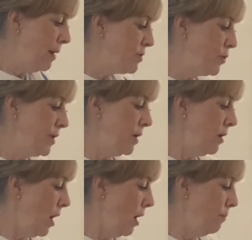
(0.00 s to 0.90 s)
doing
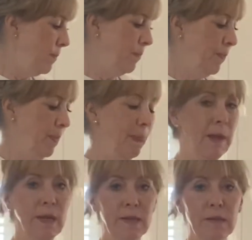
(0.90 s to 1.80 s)

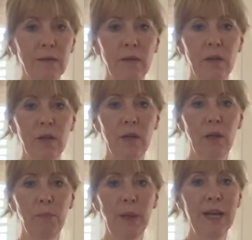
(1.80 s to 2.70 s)
is
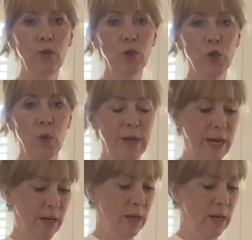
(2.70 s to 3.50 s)
plain old shortening.